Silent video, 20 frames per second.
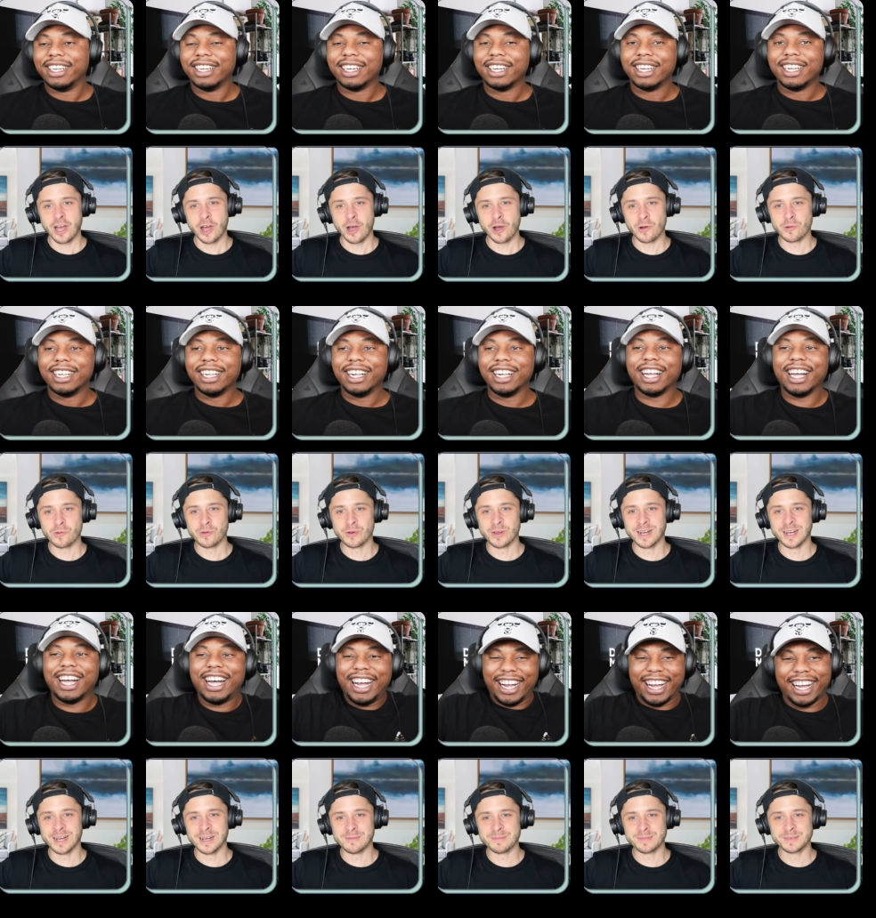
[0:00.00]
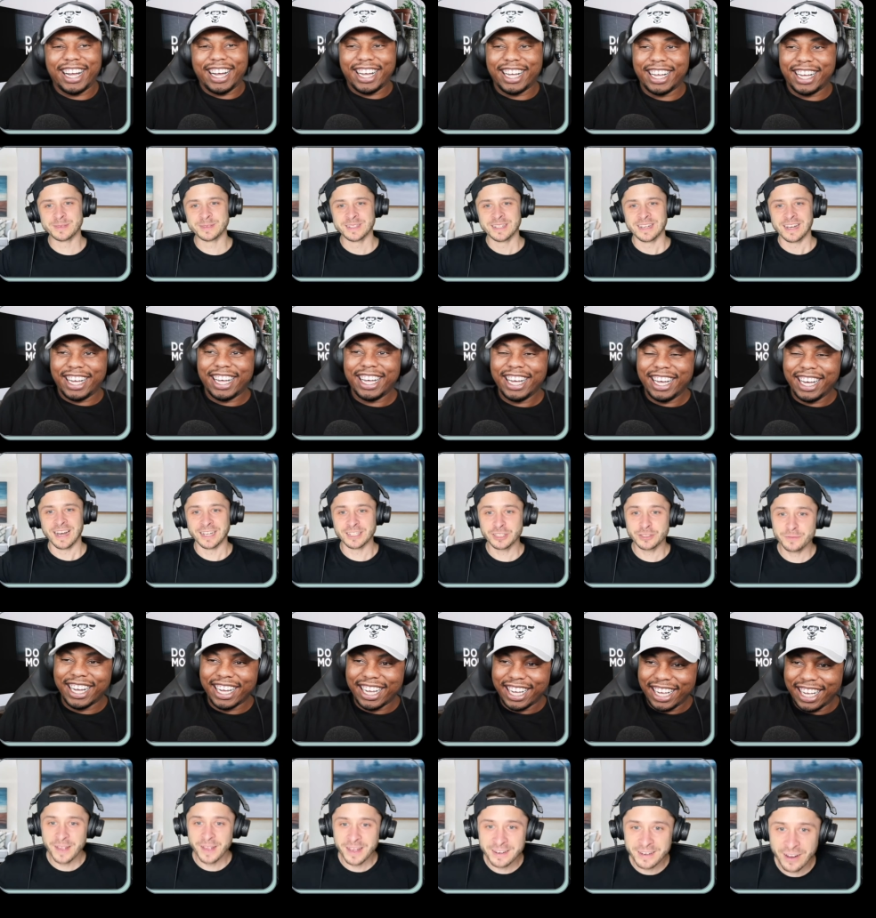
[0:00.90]
Speaker 1: Hold up. I just
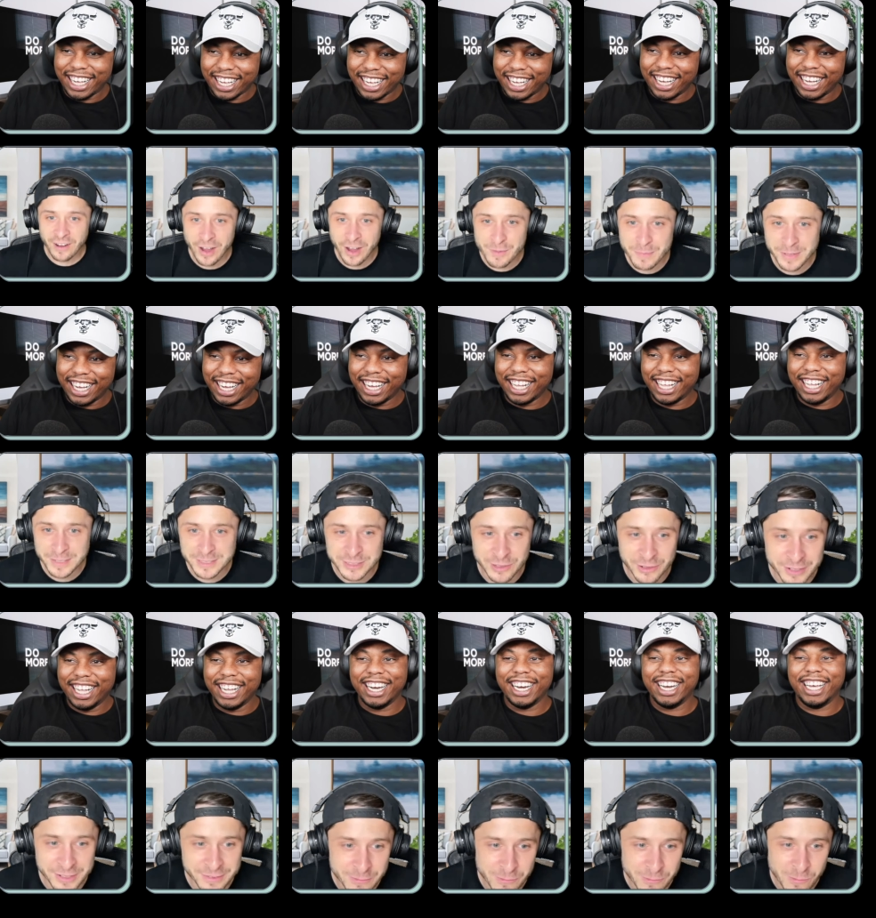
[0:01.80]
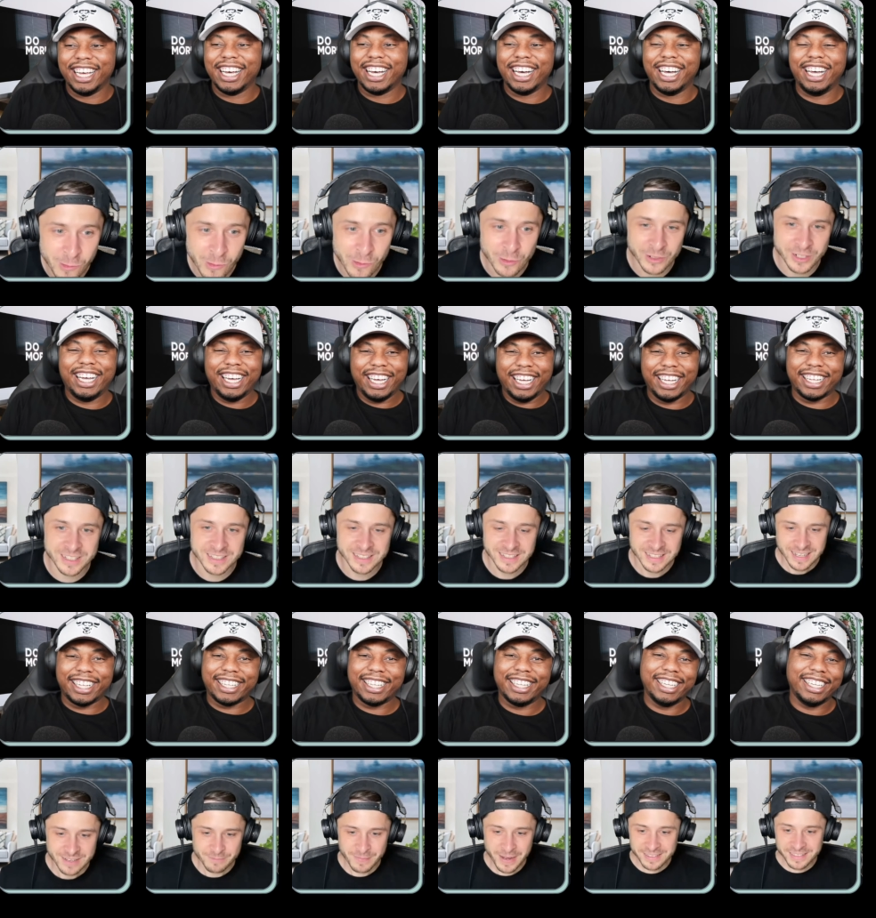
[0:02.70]
found out hypers don't even walk.
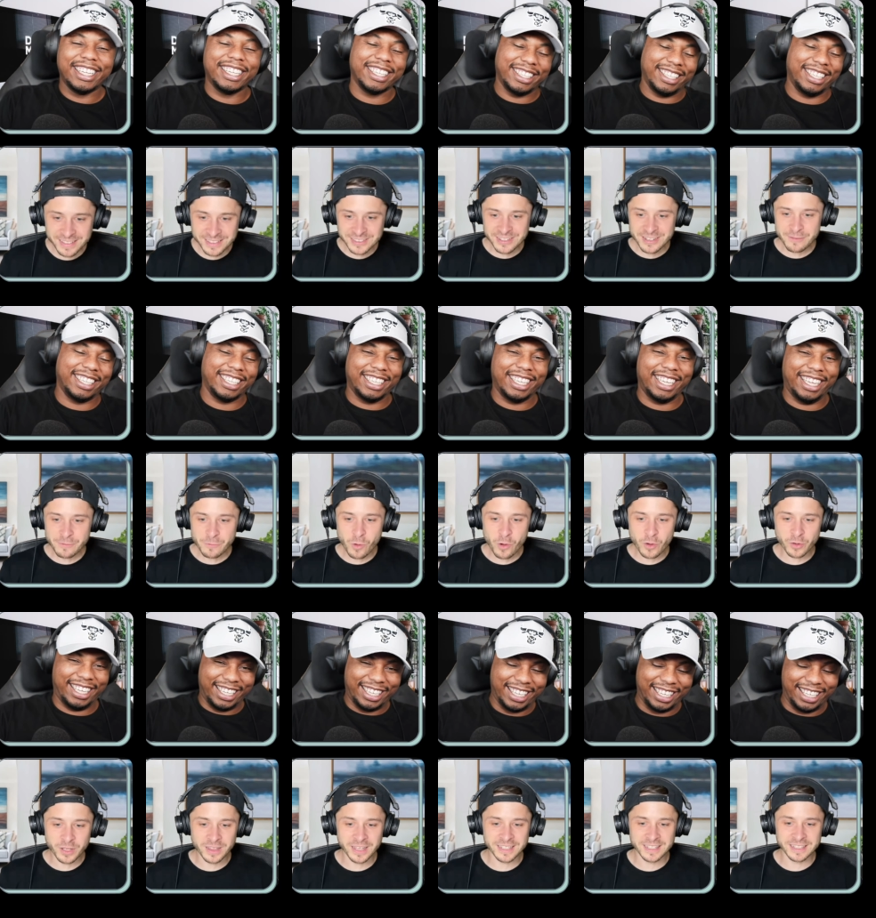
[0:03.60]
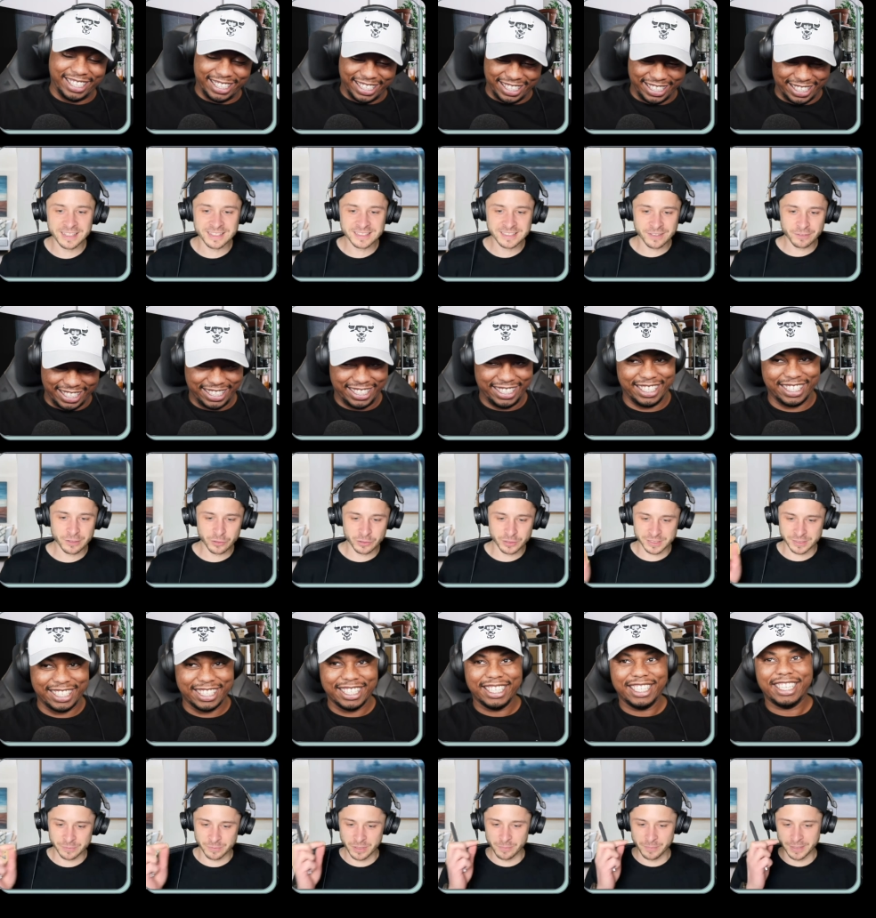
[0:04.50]
Mate, they don't even walk. Like, let's have a look at
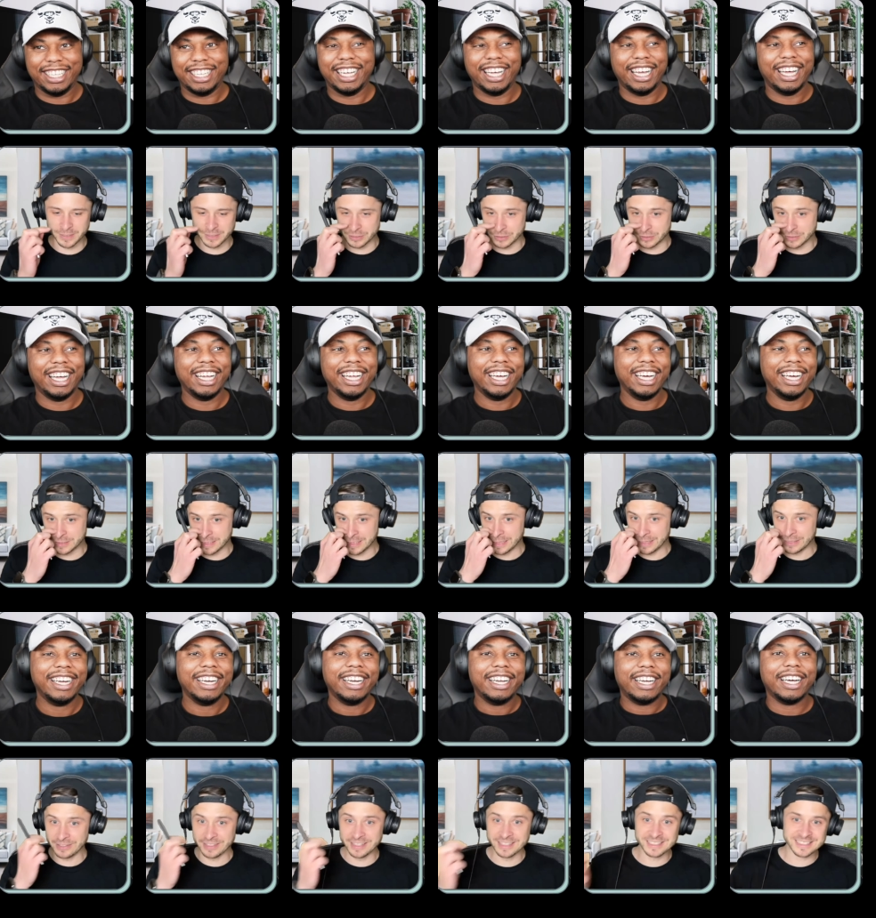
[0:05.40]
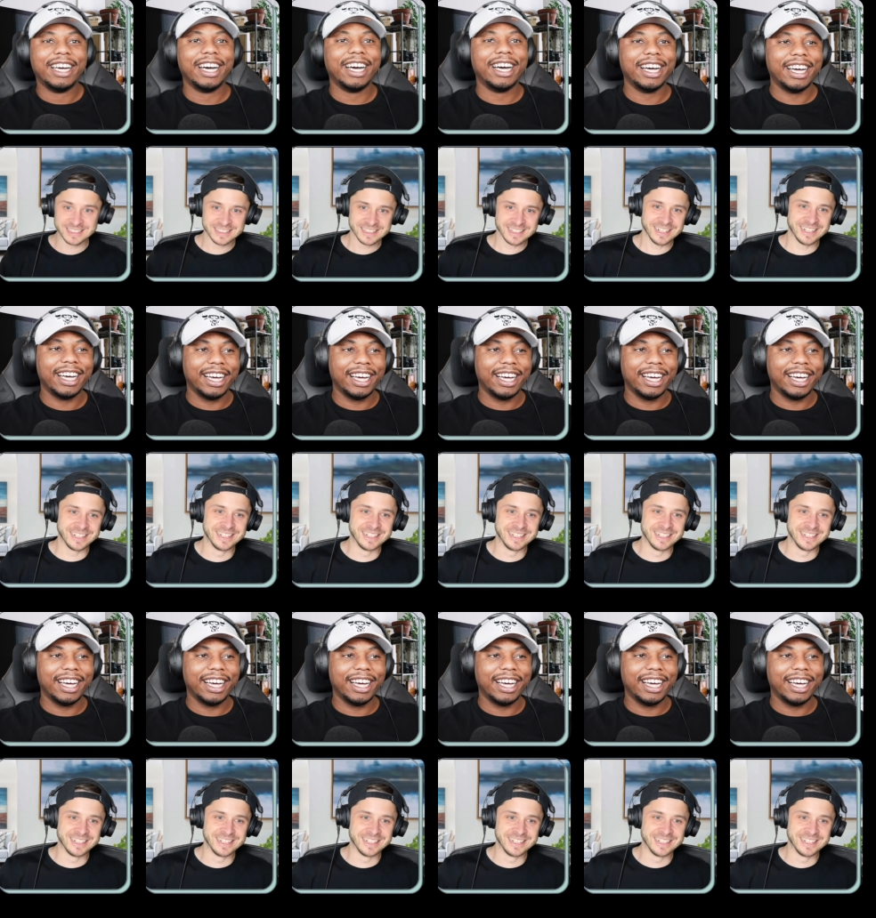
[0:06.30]
some of the pictures. Look at this.